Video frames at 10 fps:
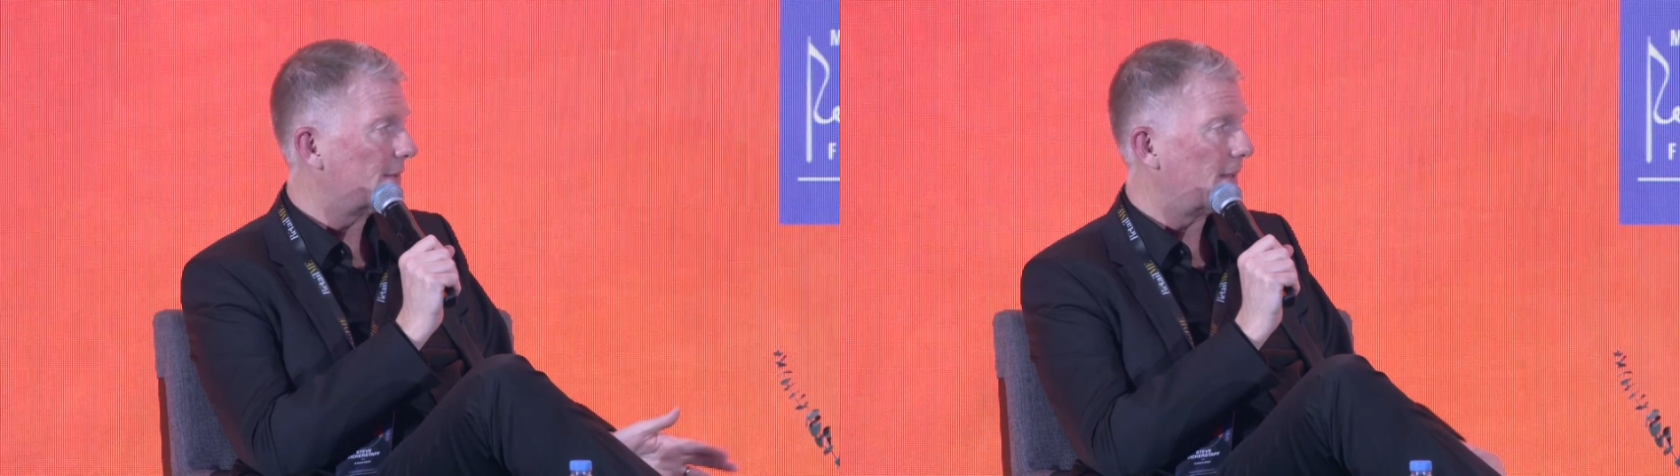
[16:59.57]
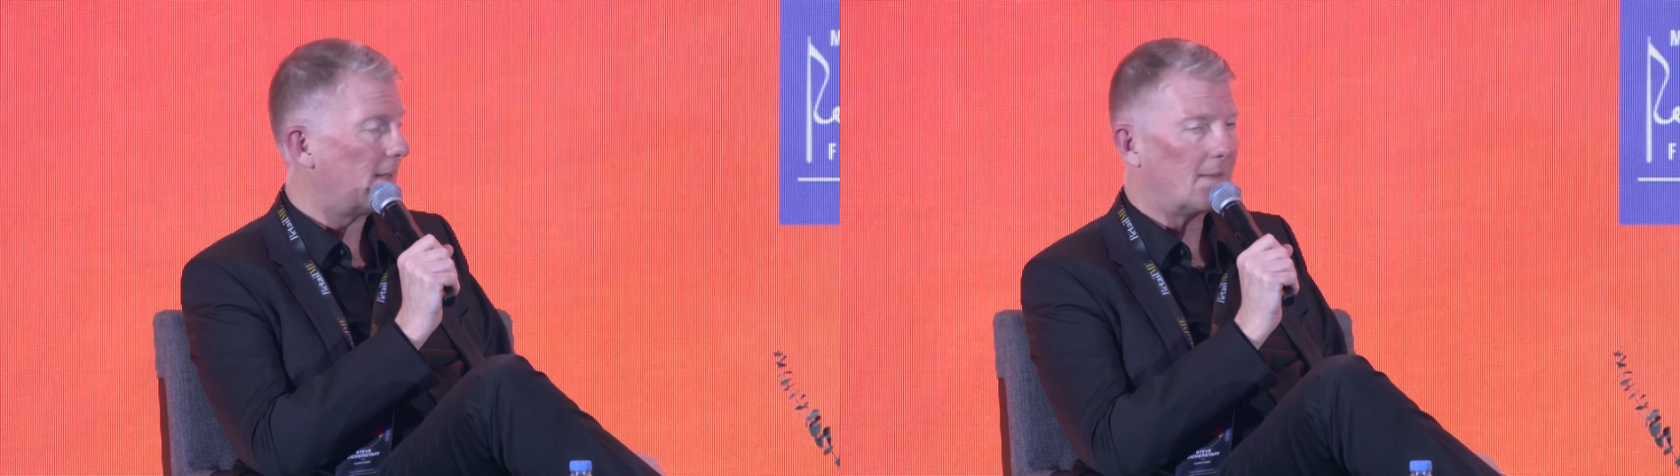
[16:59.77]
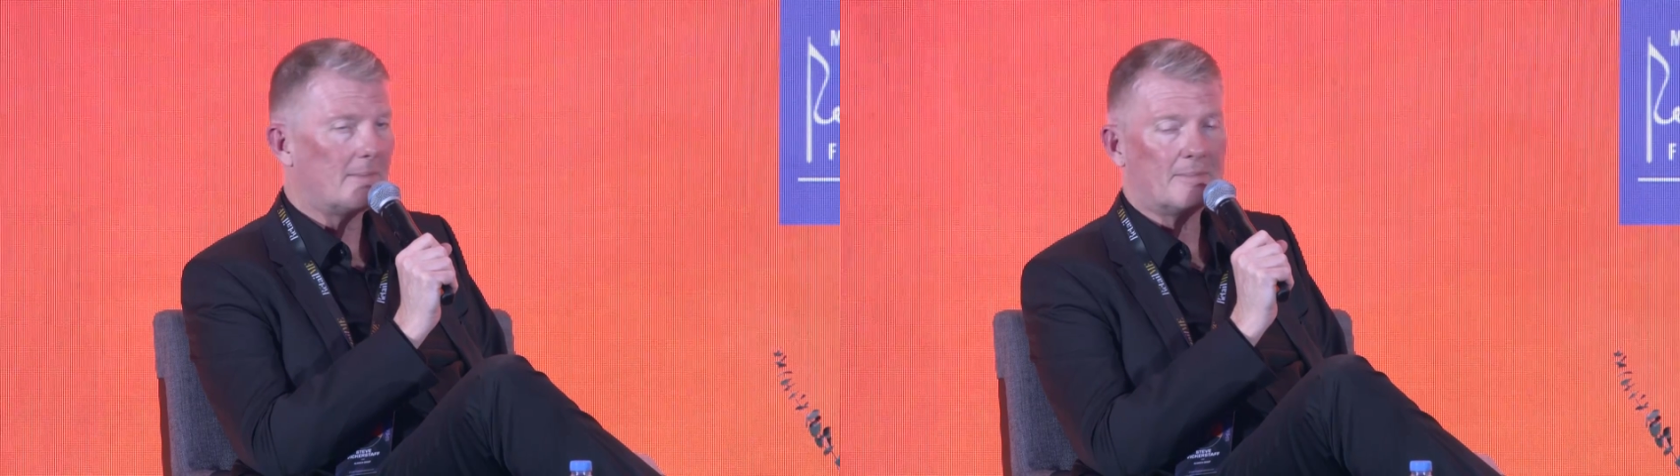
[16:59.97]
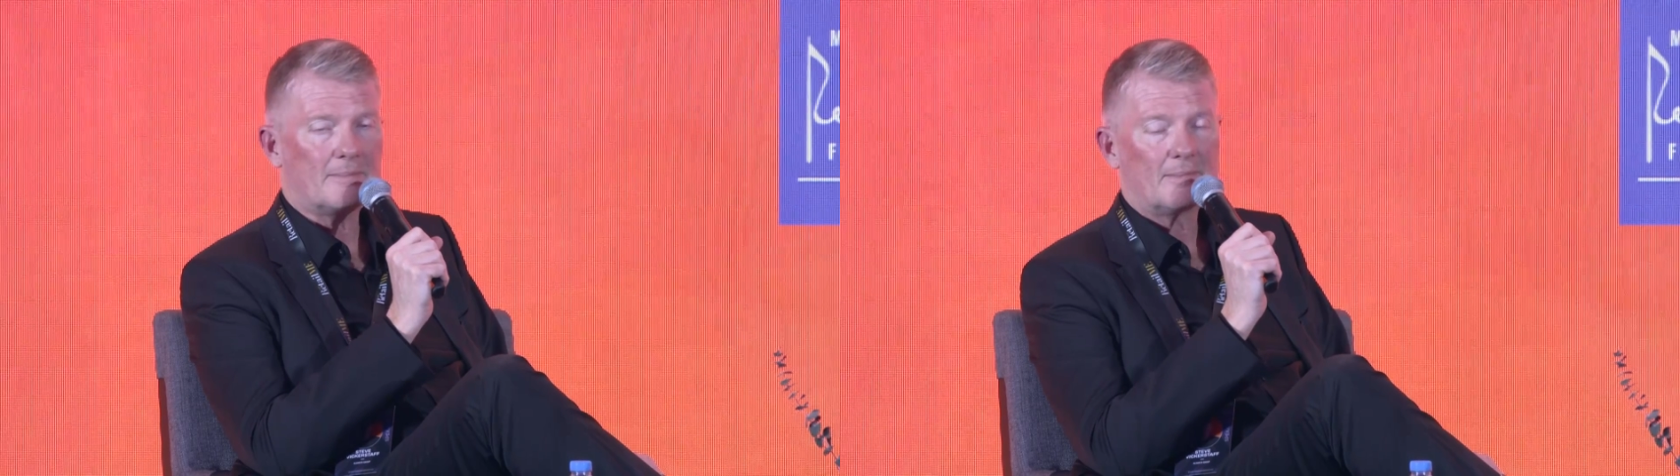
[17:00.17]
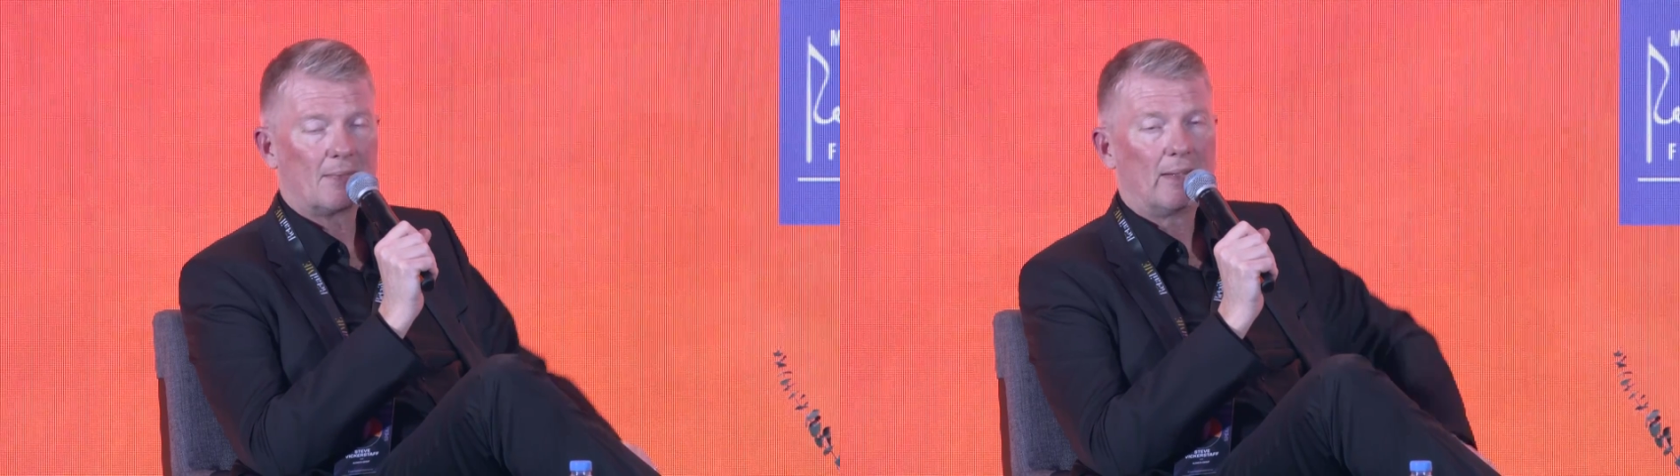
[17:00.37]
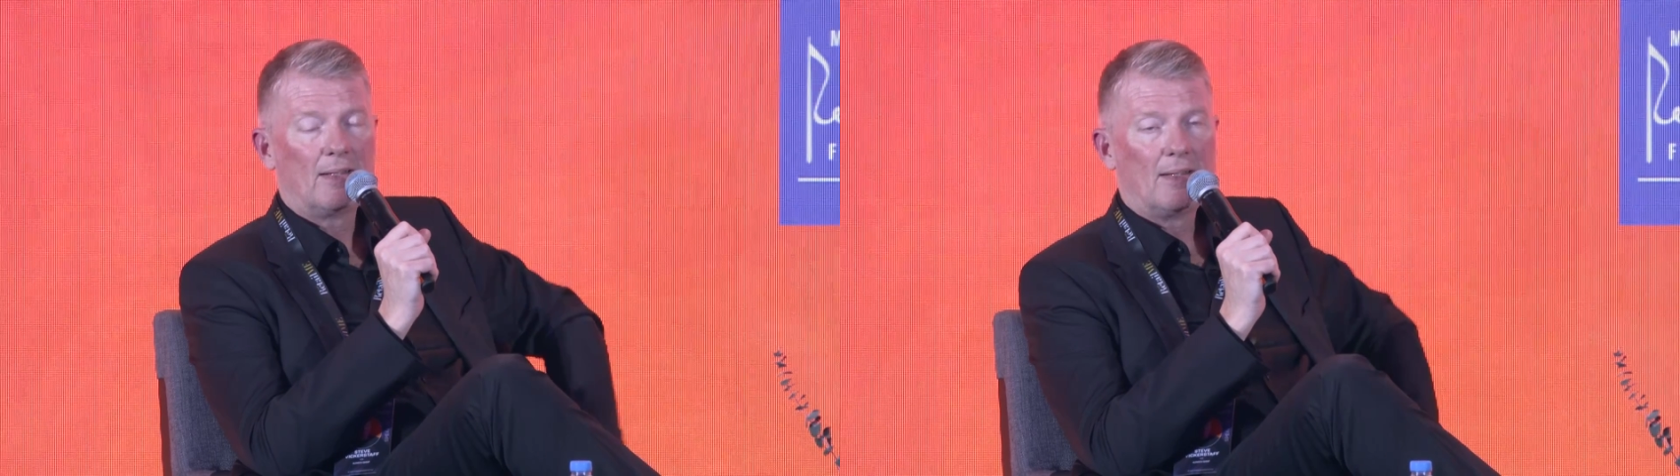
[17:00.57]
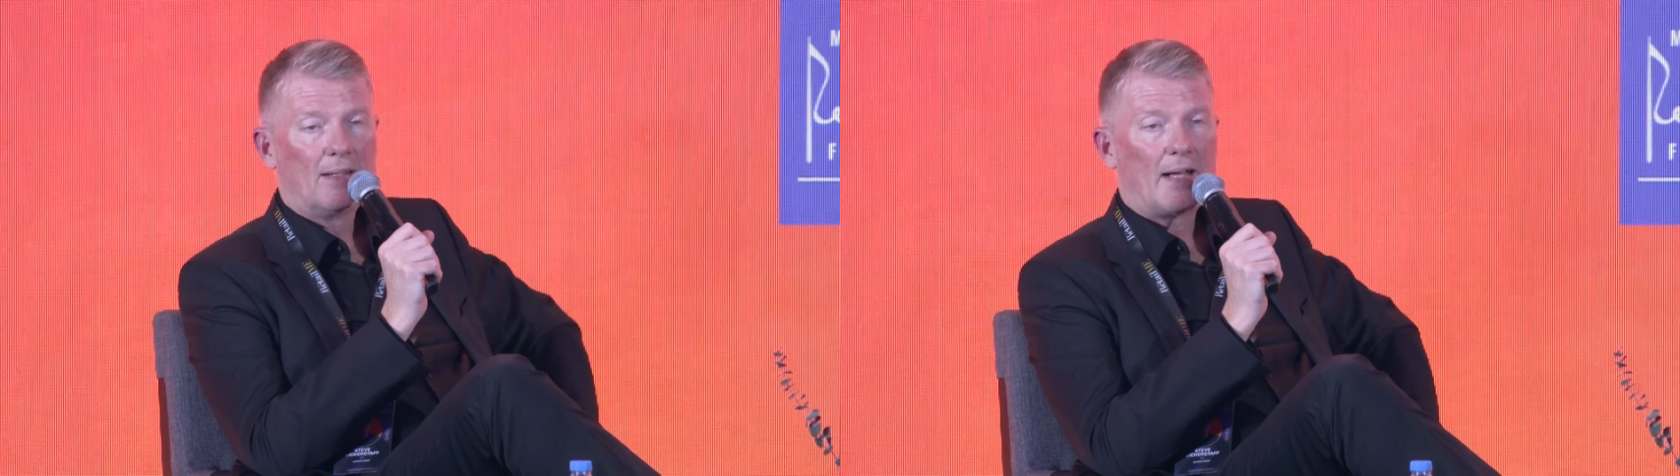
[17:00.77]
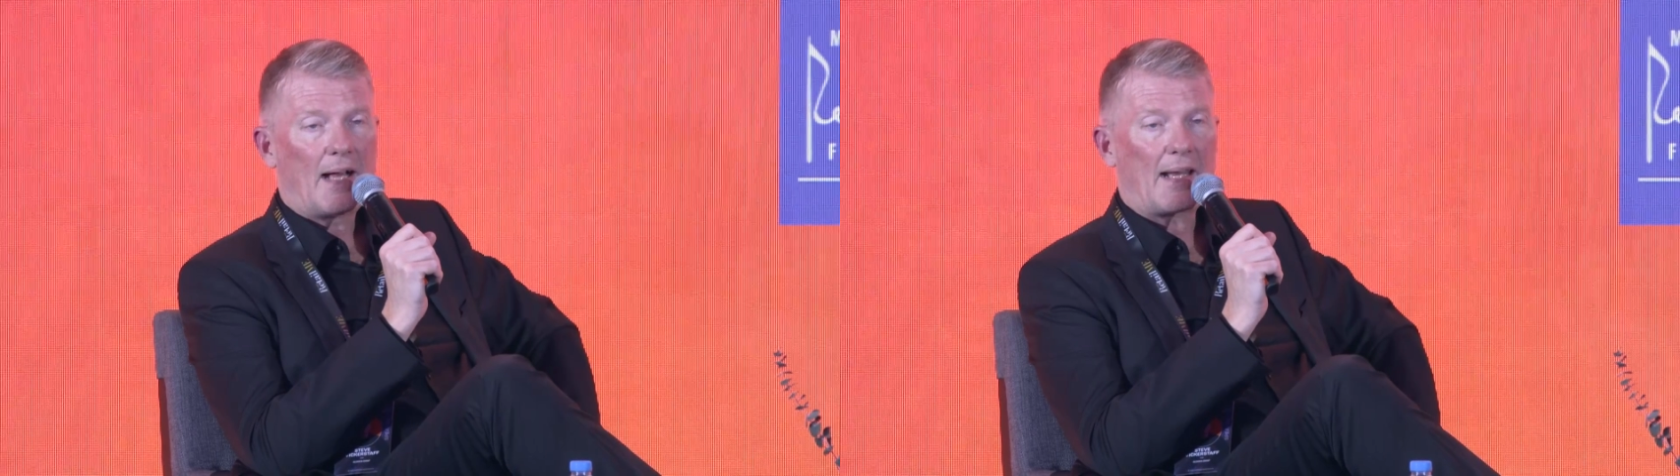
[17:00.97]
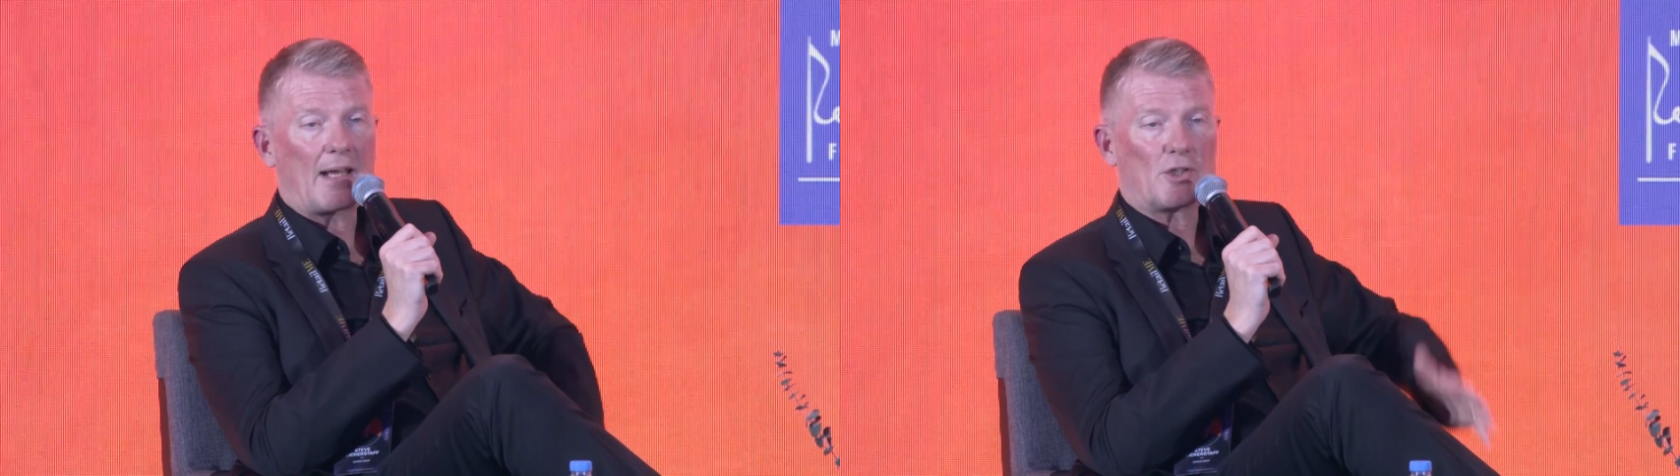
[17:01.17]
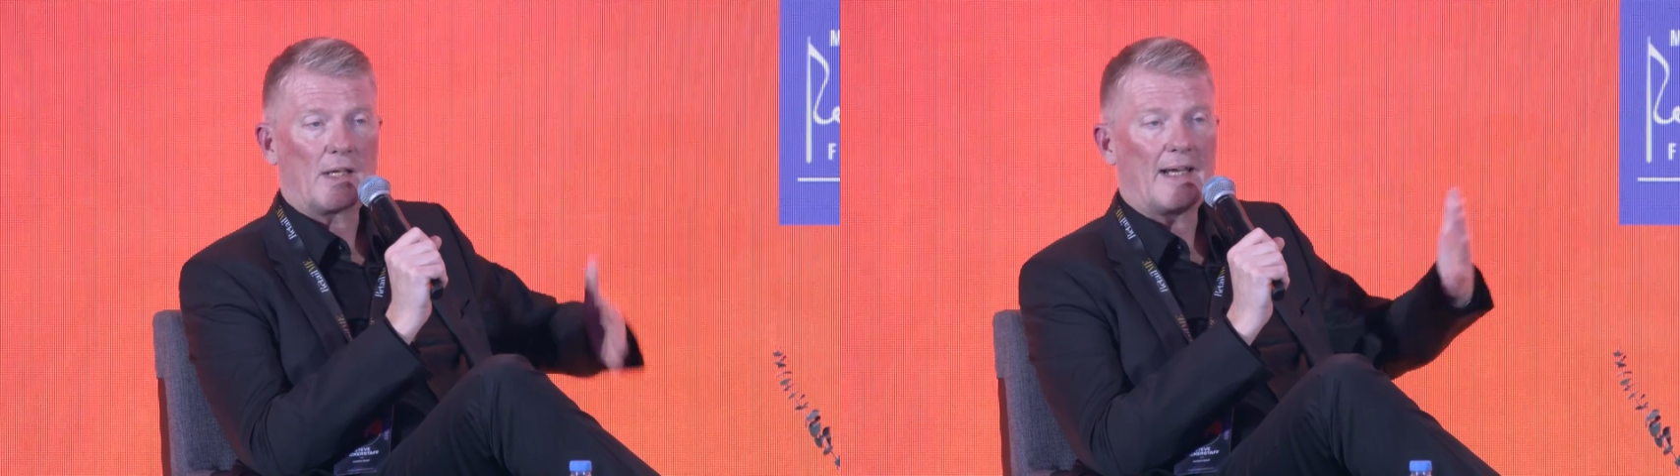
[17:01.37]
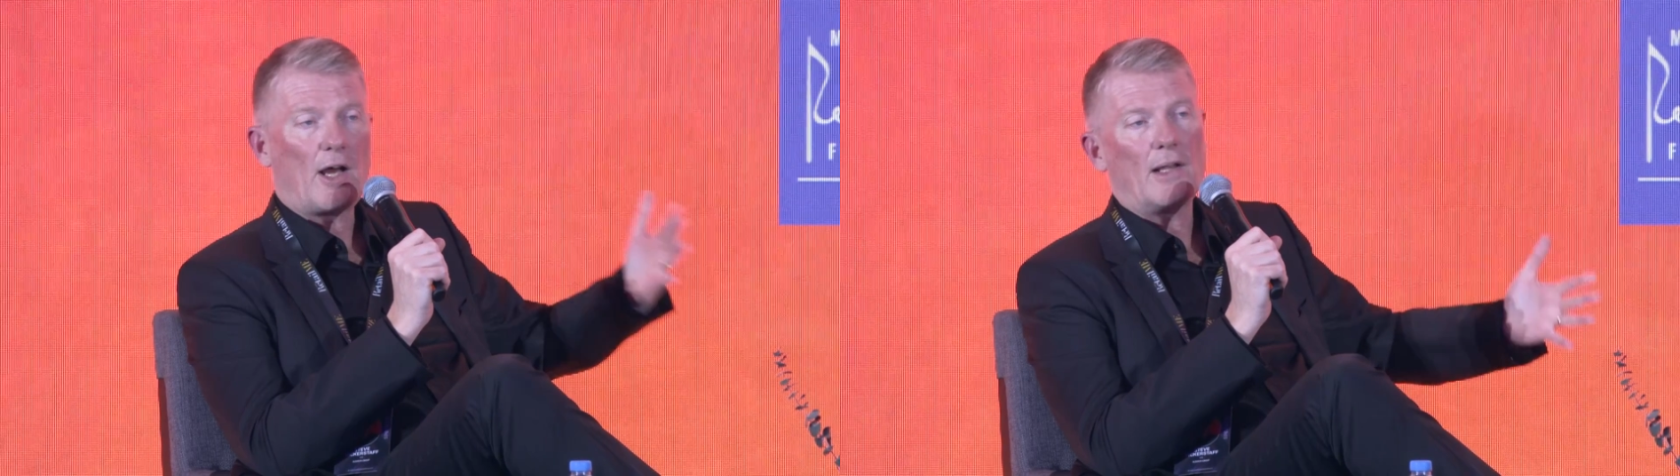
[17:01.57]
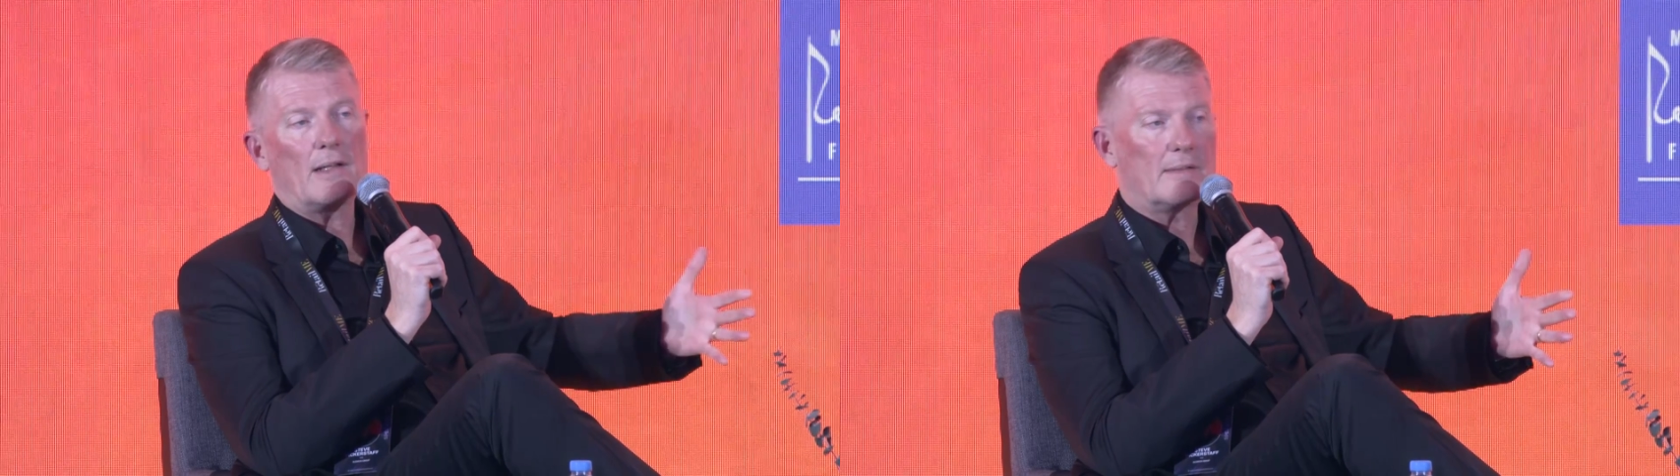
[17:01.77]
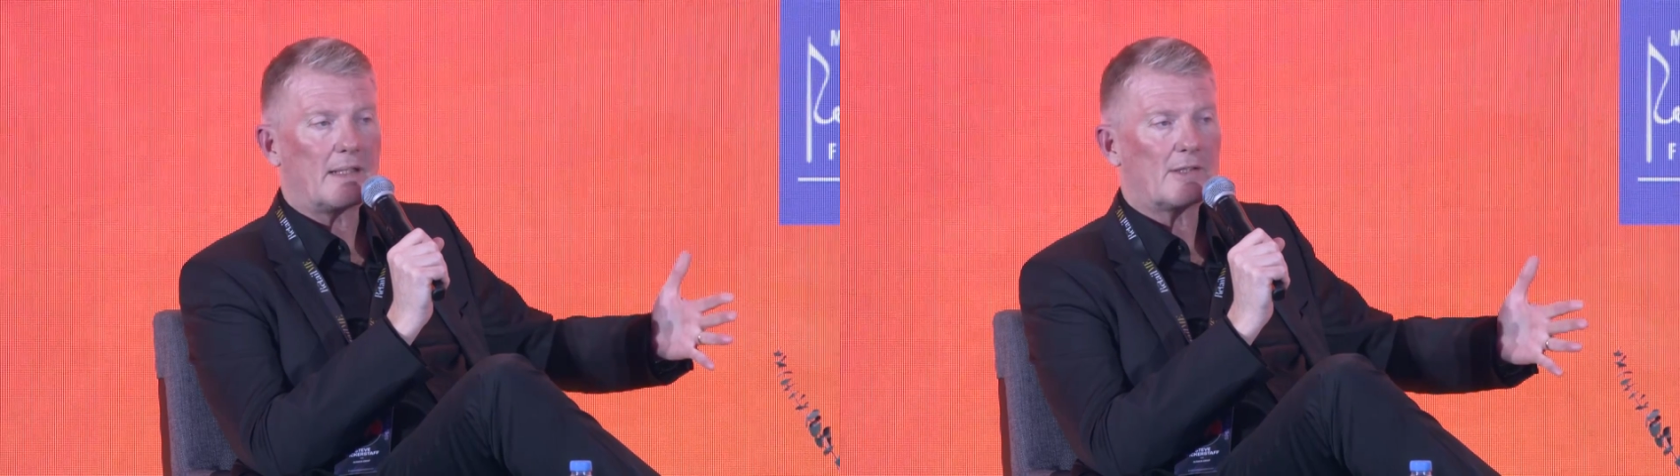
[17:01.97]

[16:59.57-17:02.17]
And actually in Ireland,